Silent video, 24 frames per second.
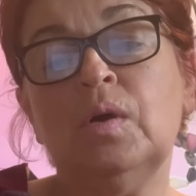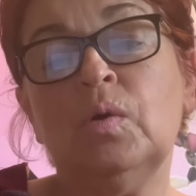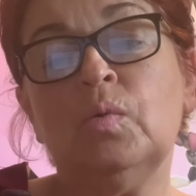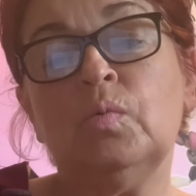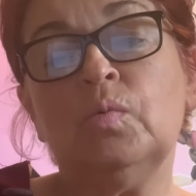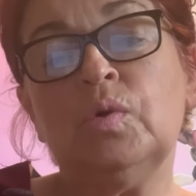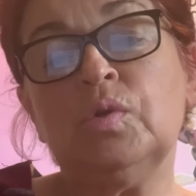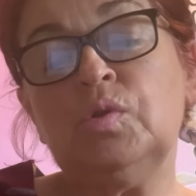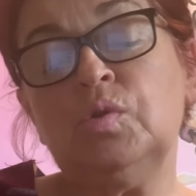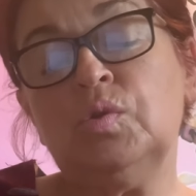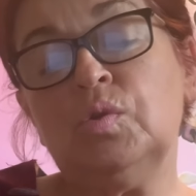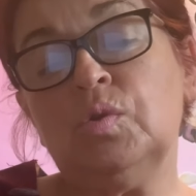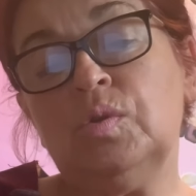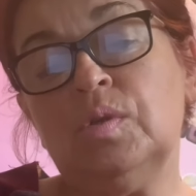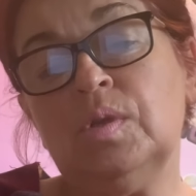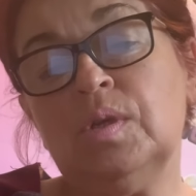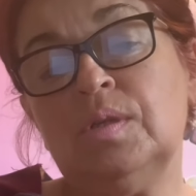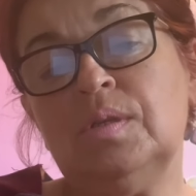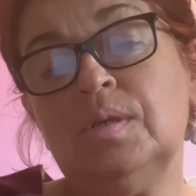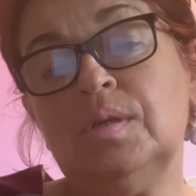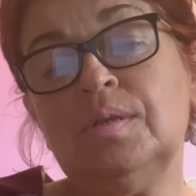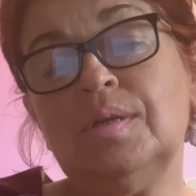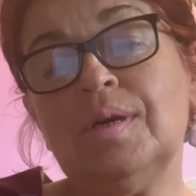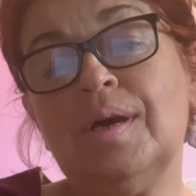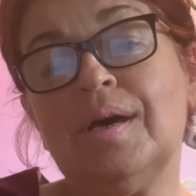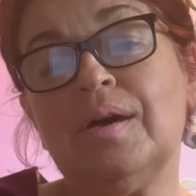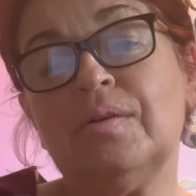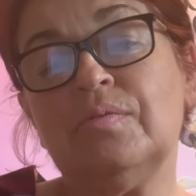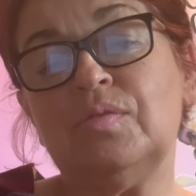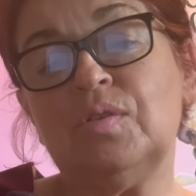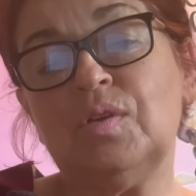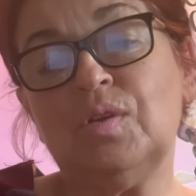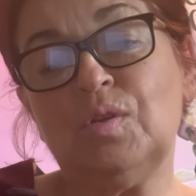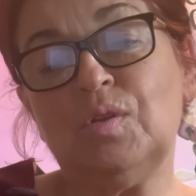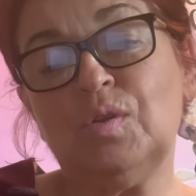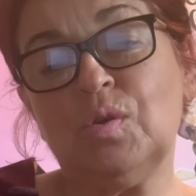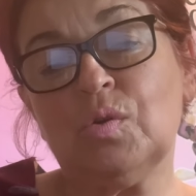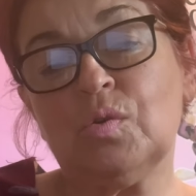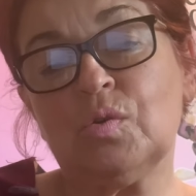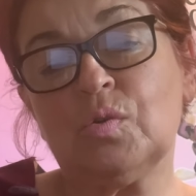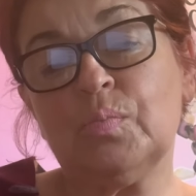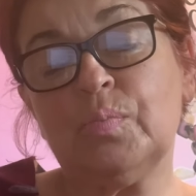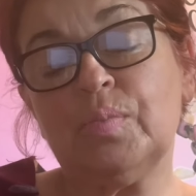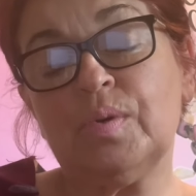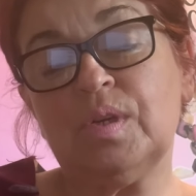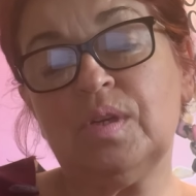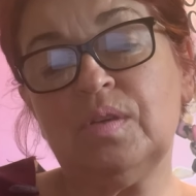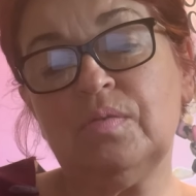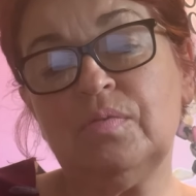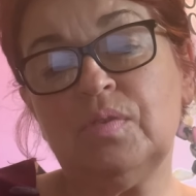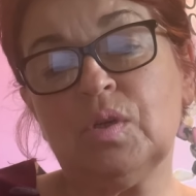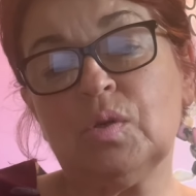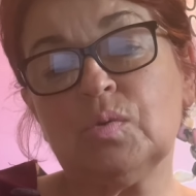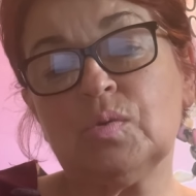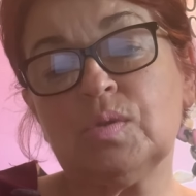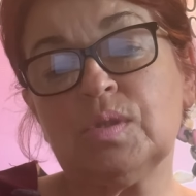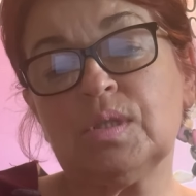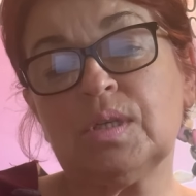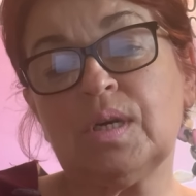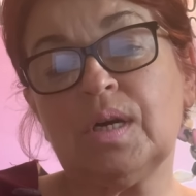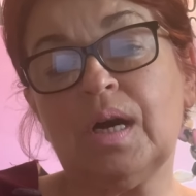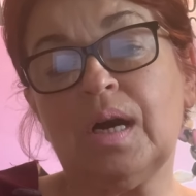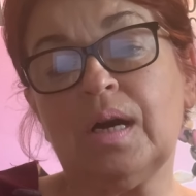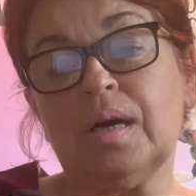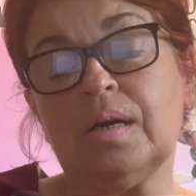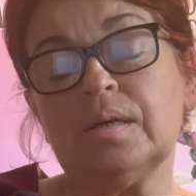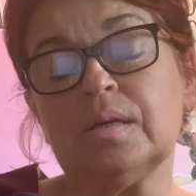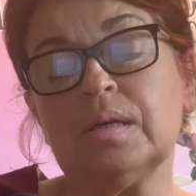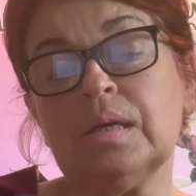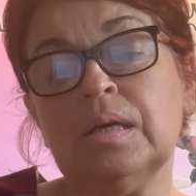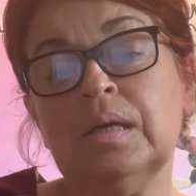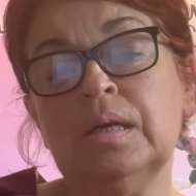what you didn't have in your previous car.